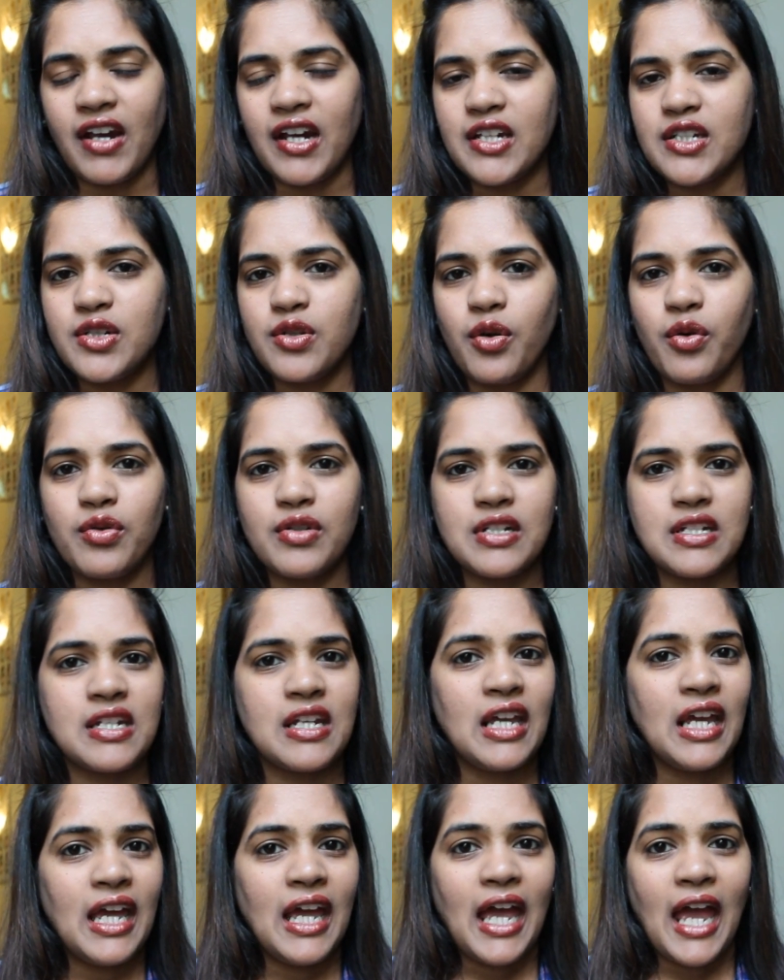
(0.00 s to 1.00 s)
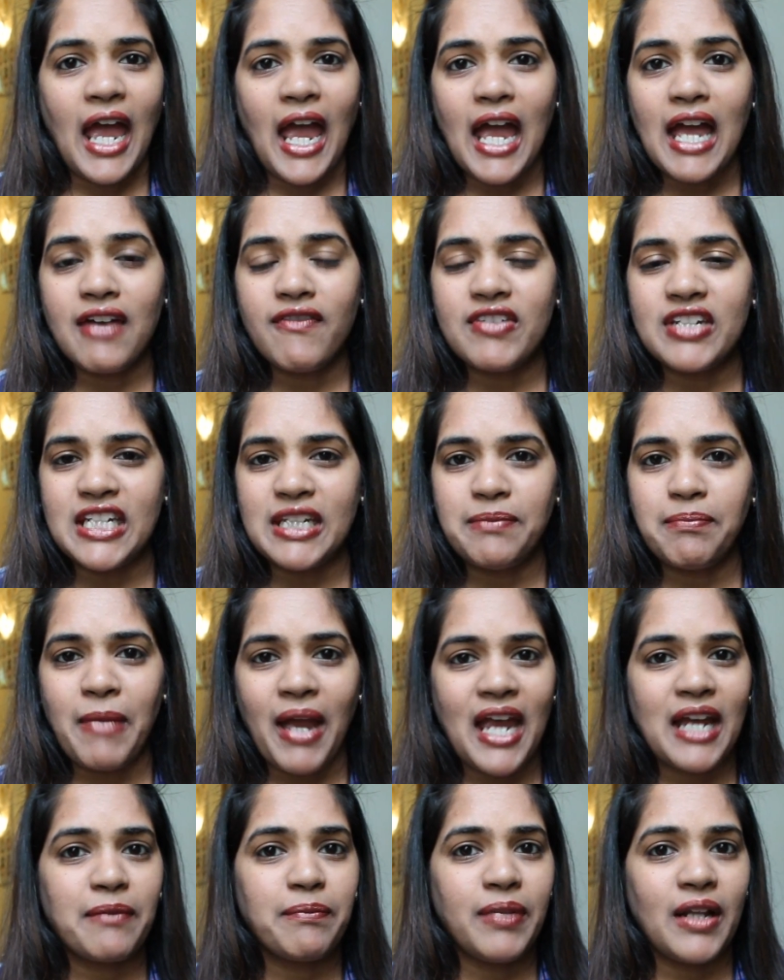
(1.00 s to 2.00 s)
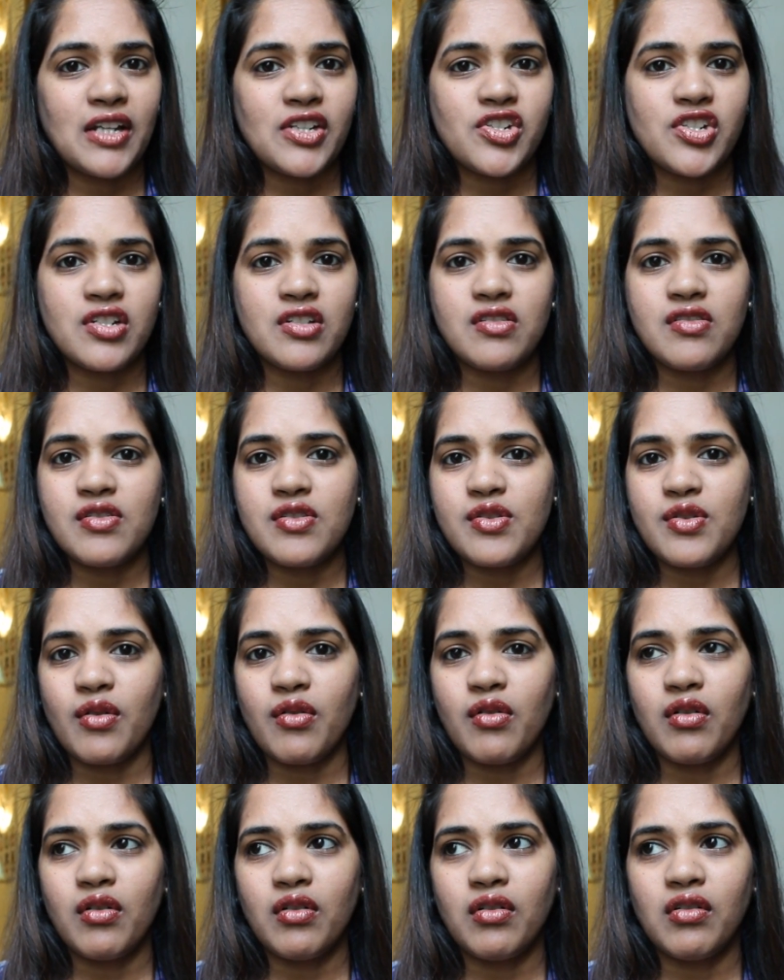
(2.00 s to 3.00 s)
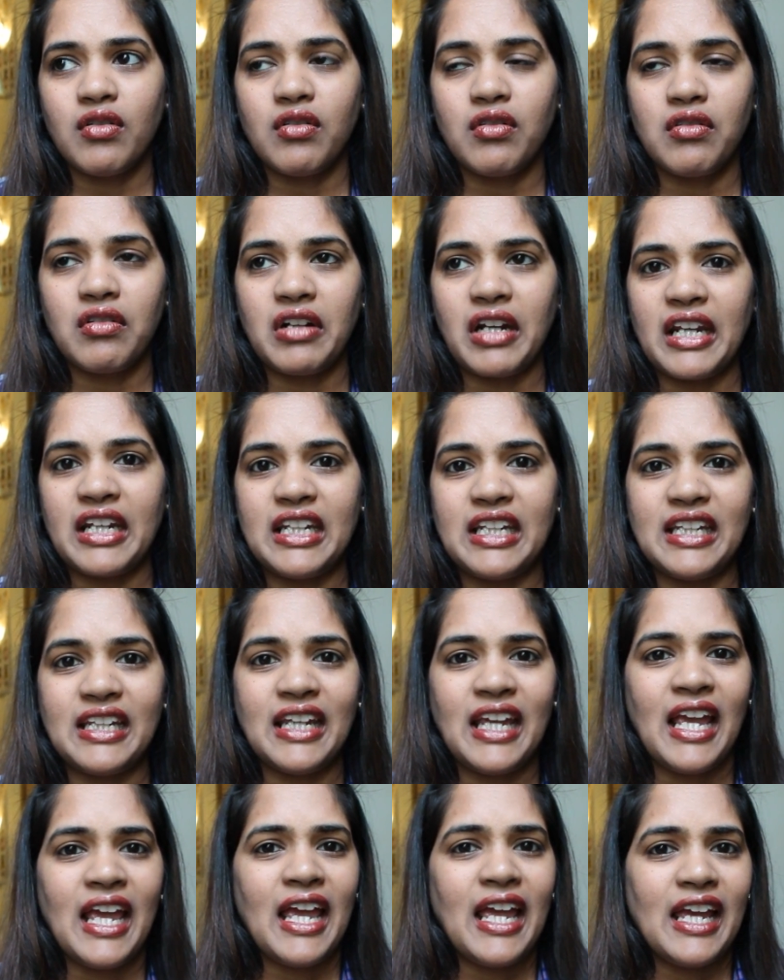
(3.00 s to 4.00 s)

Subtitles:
I don't have any MAC blushes or any